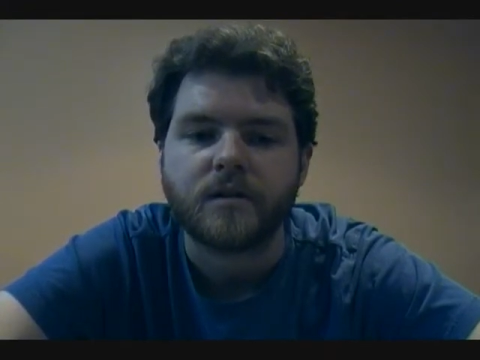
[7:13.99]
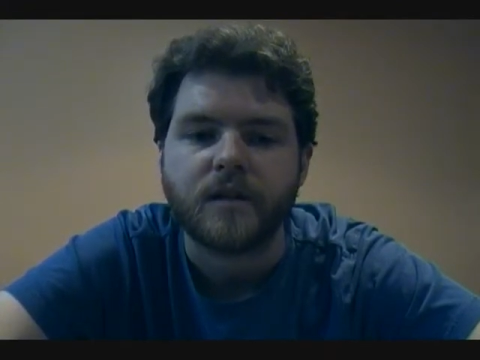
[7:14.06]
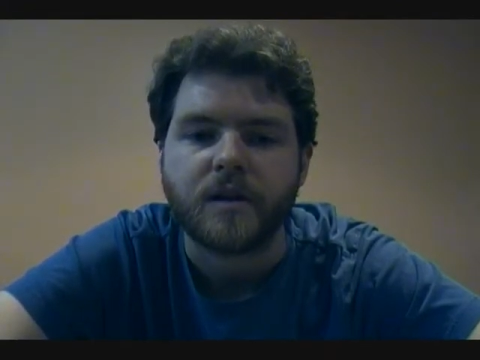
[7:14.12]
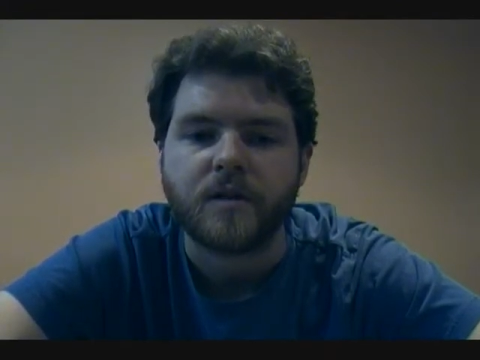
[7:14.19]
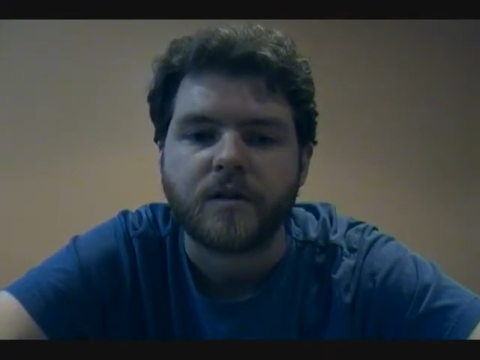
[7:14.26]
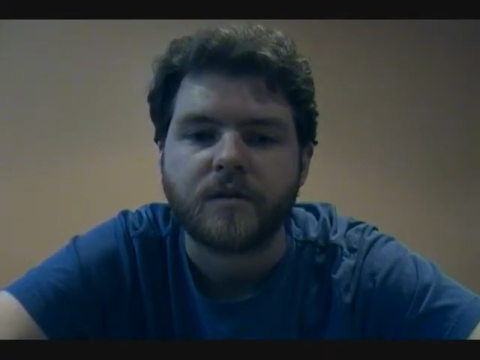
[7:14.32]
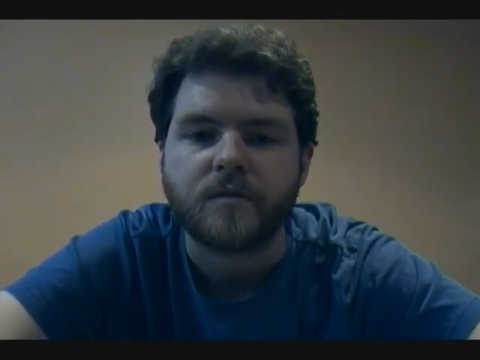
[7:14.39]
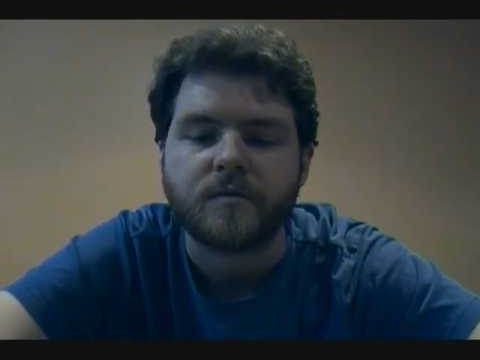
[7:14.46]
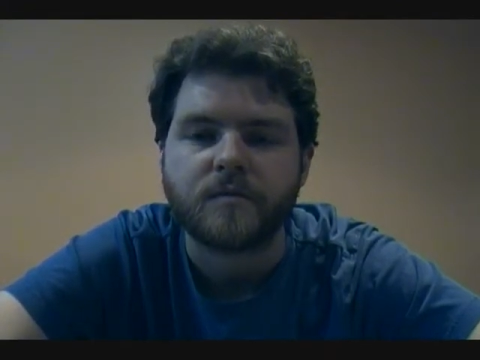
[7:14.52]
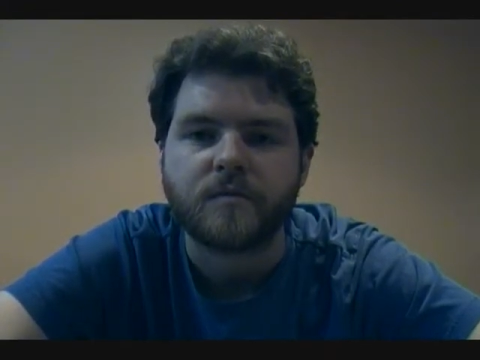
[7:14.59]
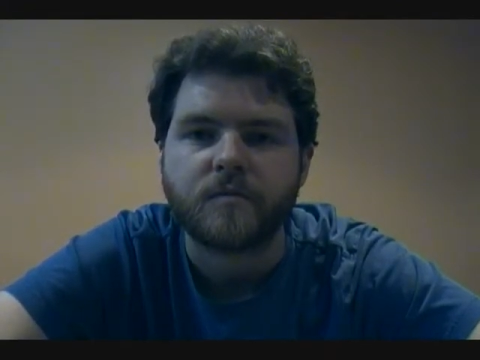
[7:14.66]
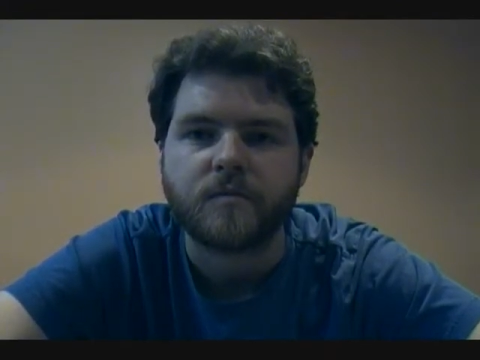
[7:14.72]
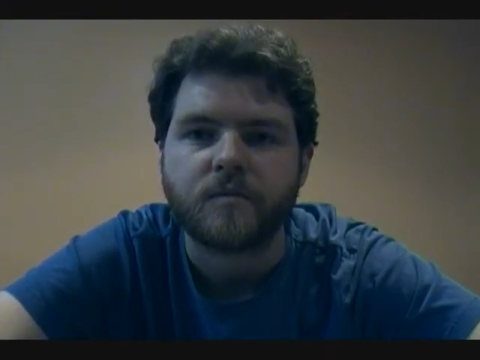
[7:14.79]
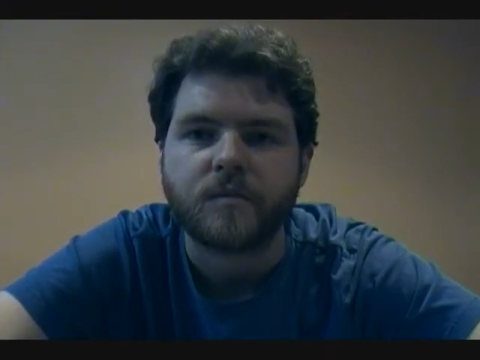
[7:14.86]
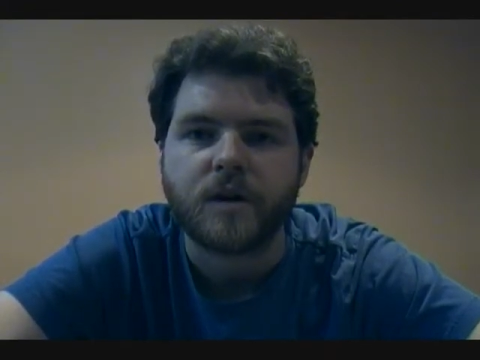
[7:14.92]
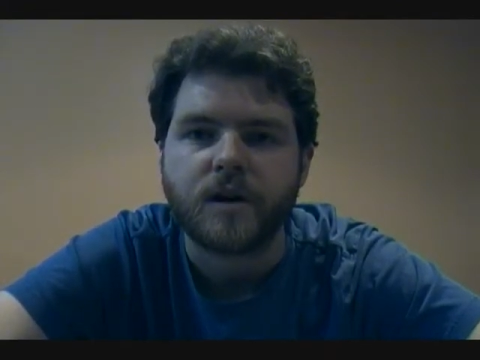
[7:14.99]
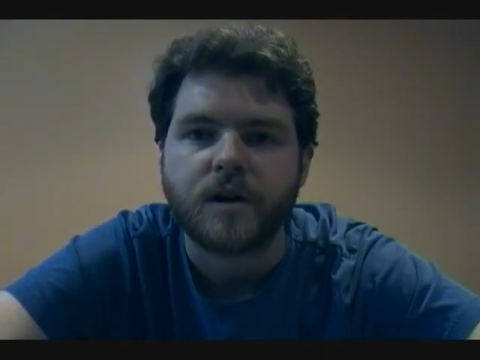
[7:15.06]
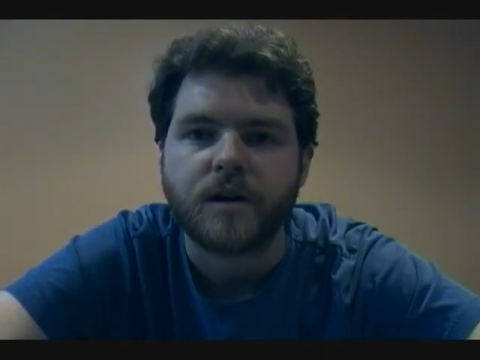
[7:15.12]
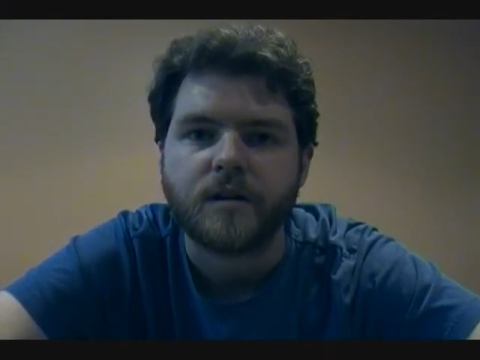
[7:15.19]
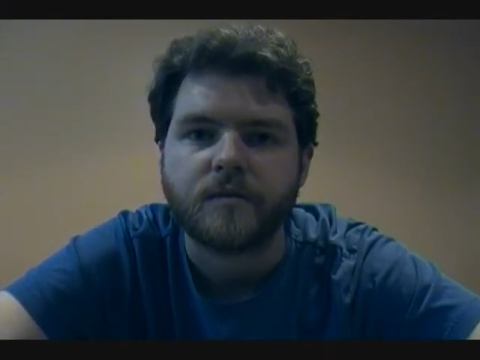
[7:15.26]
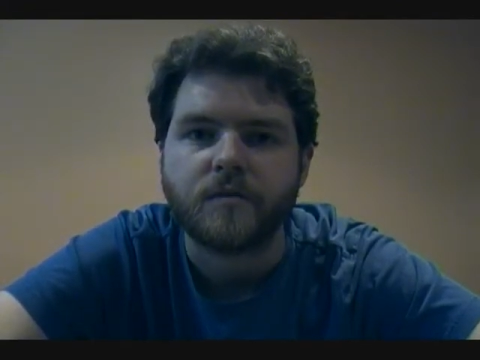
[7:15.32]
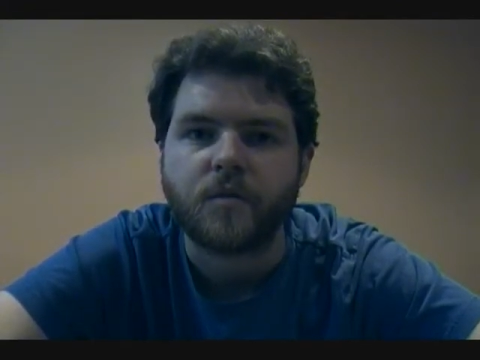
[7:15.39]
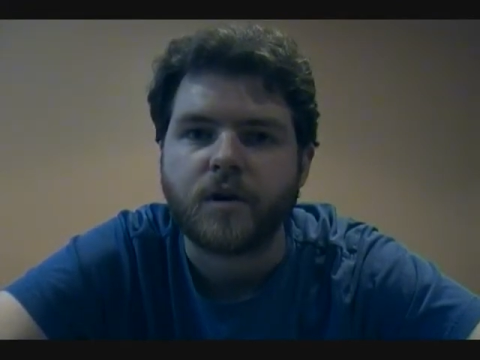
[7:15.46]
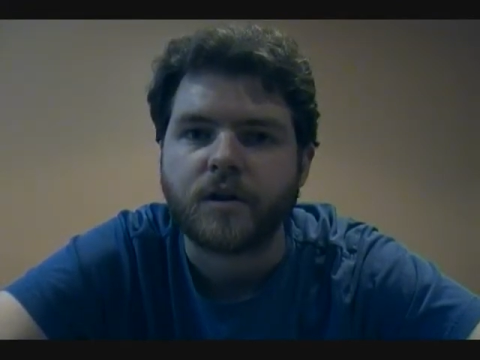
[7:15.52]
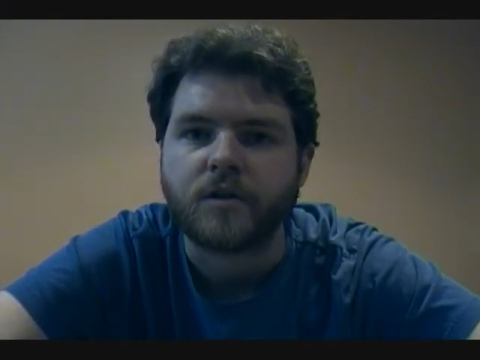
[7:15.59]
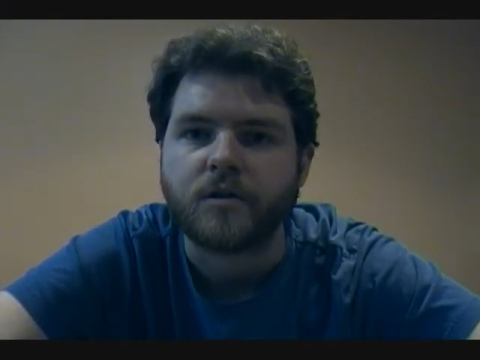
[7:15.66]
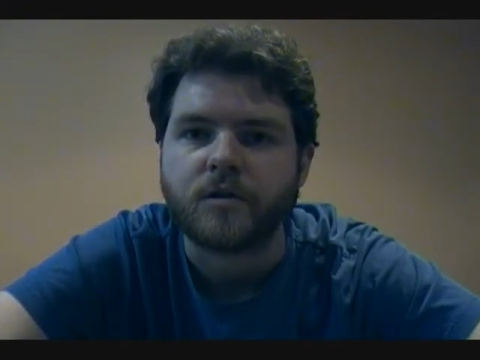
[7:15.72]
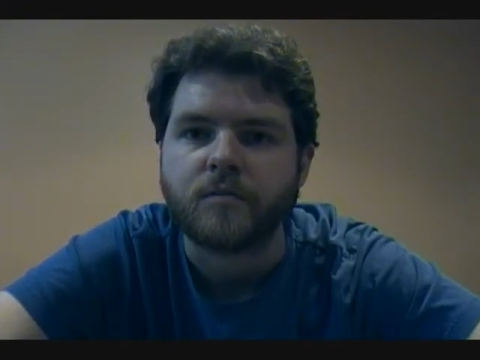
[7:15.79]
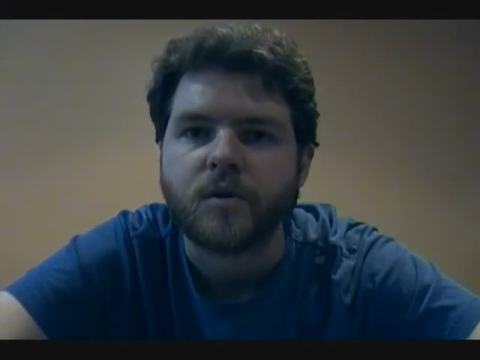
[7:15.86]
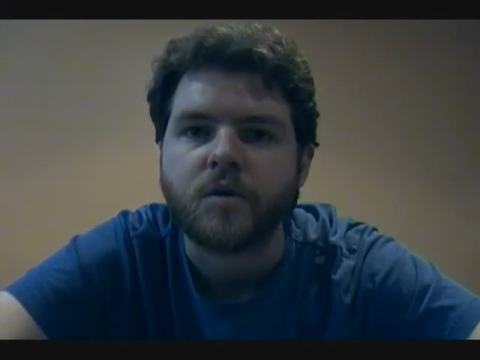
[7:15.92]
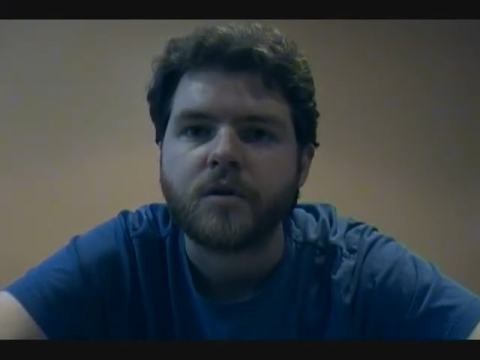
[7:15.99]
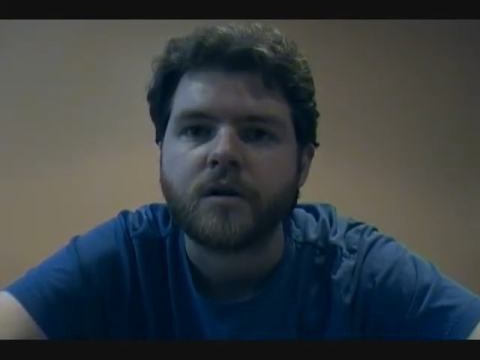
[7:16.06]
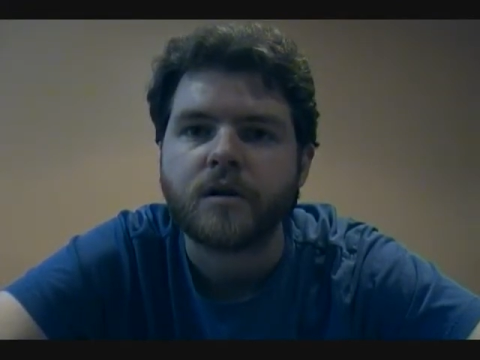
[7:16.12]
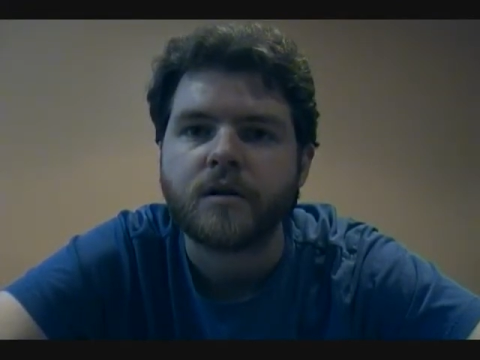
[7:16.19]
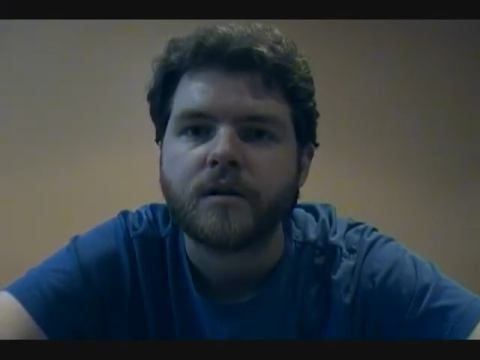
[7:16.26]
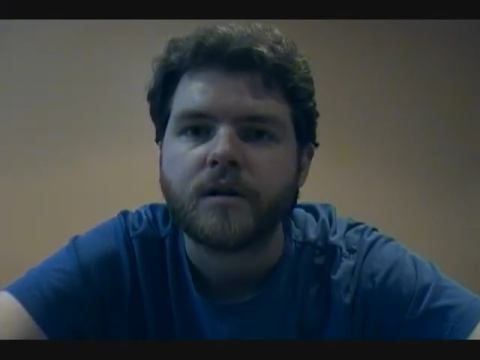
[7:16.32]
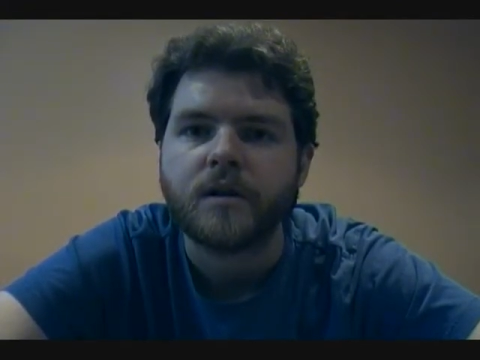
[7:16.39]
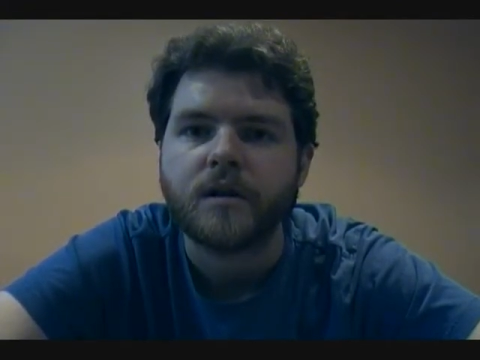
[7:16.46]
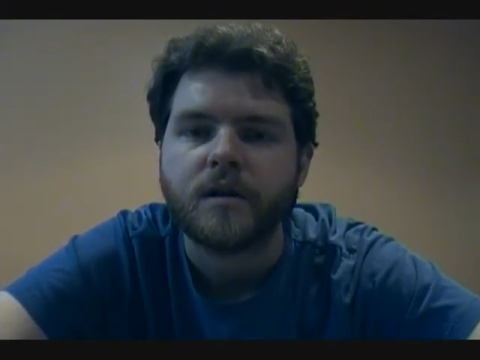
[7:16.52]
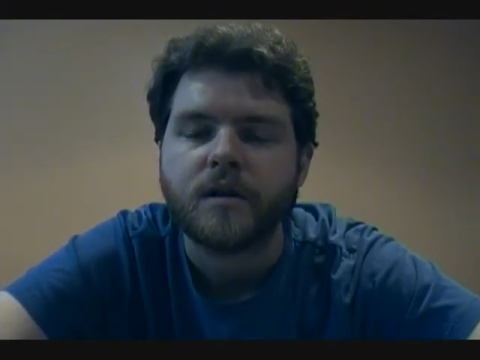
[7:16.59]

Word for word: they uh, want to learn more,